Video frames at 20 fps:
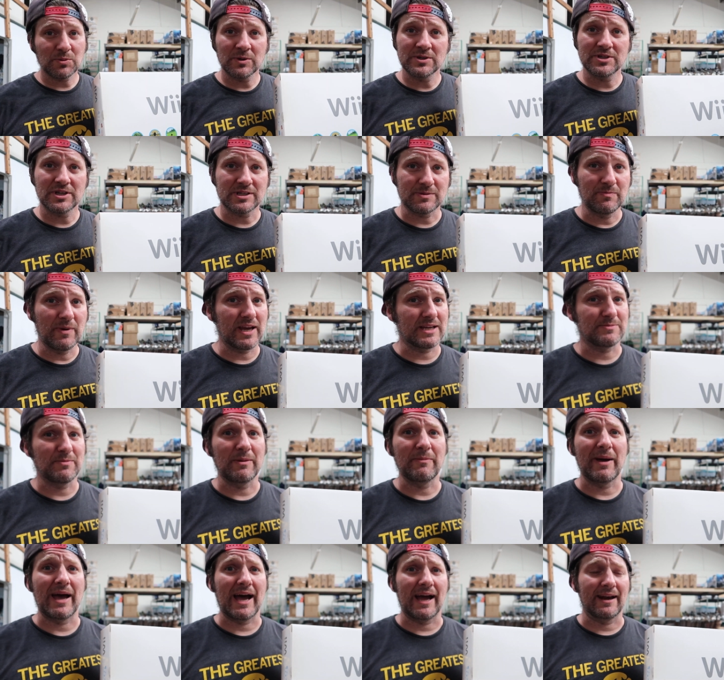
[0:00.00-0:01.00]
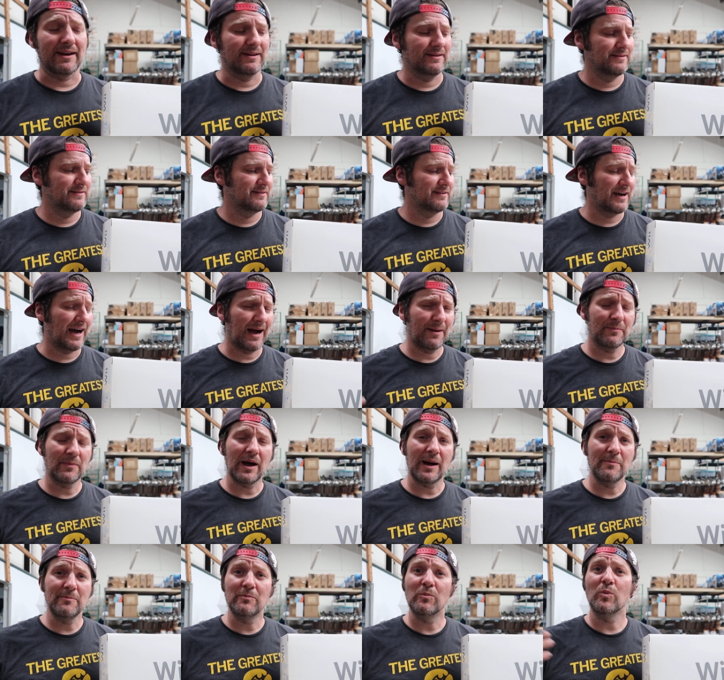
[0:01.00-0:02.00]
one just makes me mad.
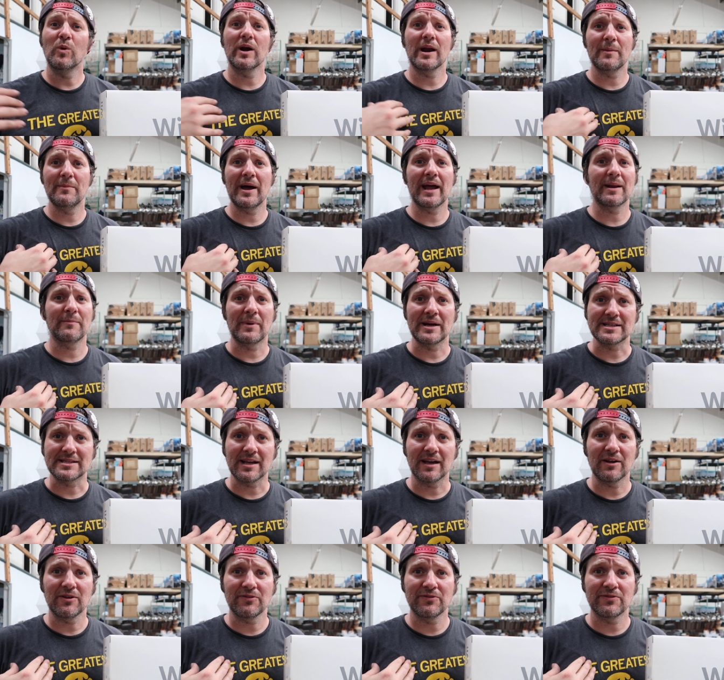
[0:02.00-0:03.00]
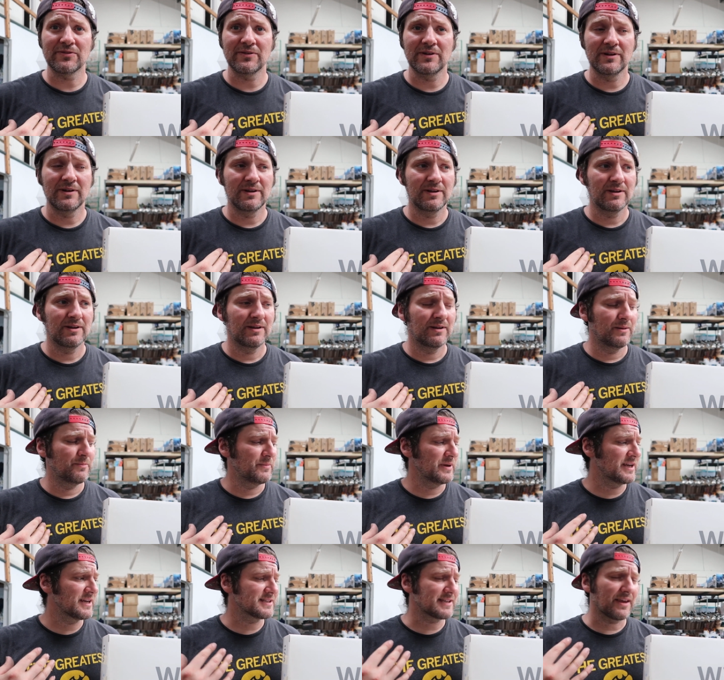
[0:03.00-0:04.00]
I'm mad at myself,
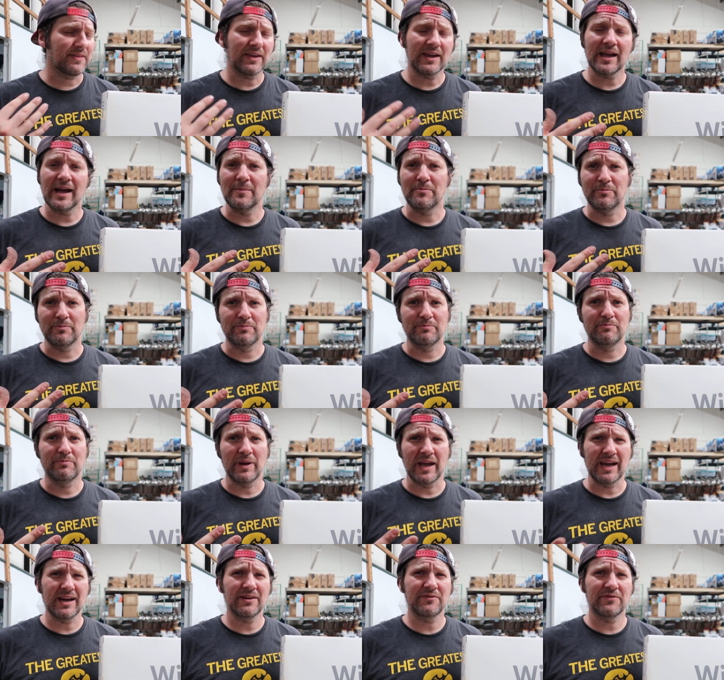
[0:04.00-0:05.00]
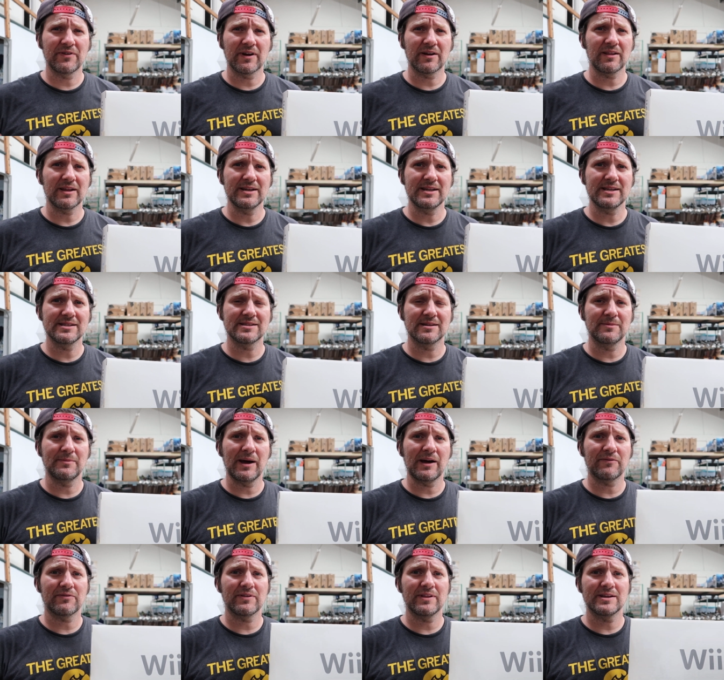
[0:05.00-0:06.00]
because I think I paid a fairly decent
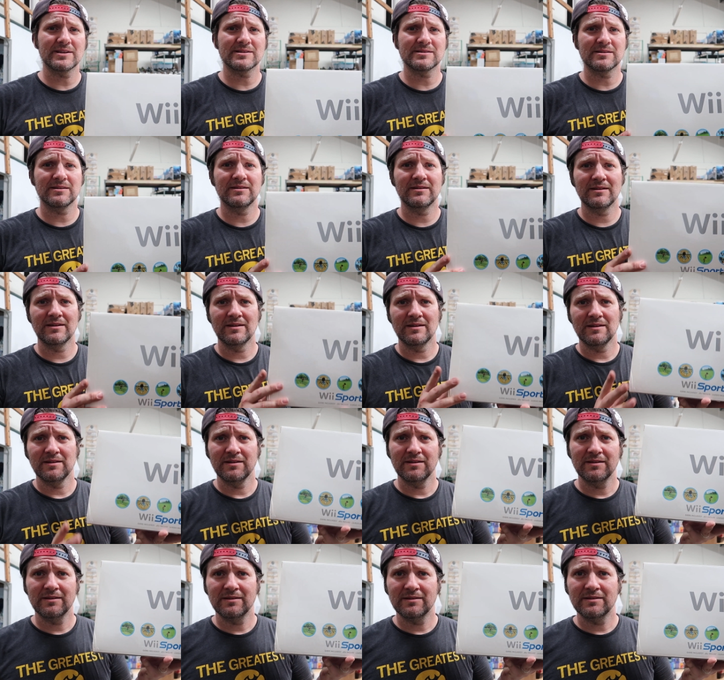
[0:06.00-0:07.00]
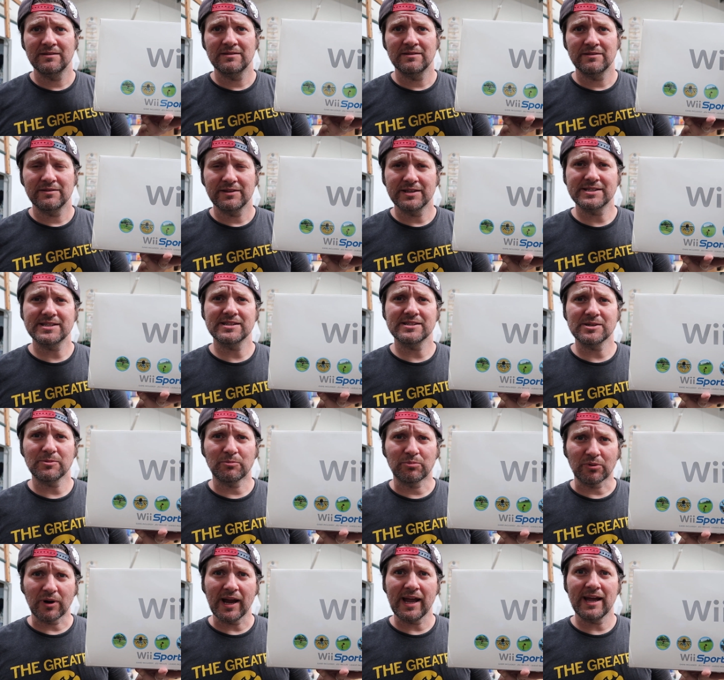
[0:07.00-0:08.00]
amount for this. This is a
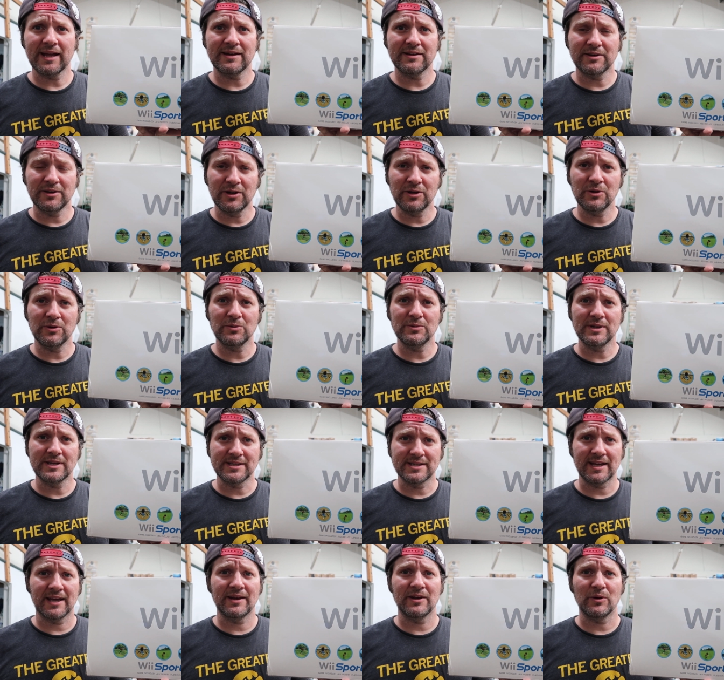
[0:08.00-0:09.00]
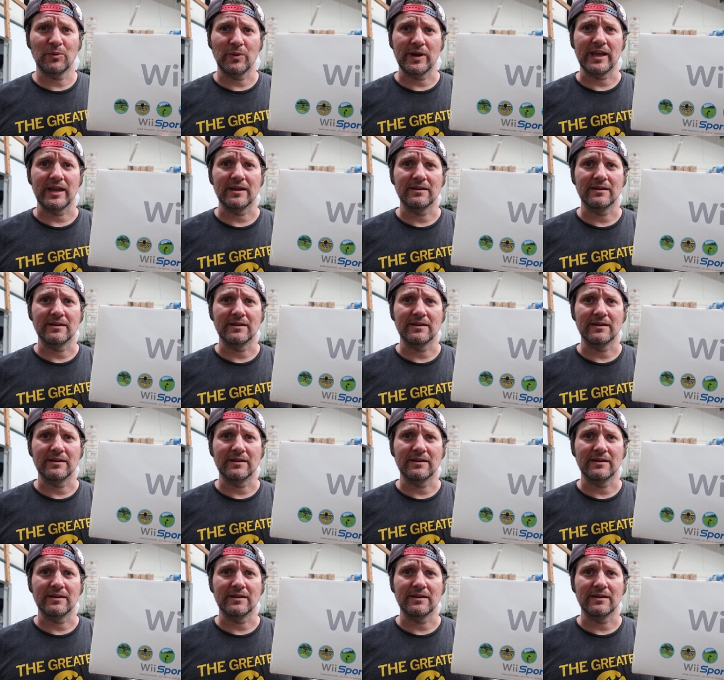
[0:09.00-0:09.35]
brand new Nintendo Wii.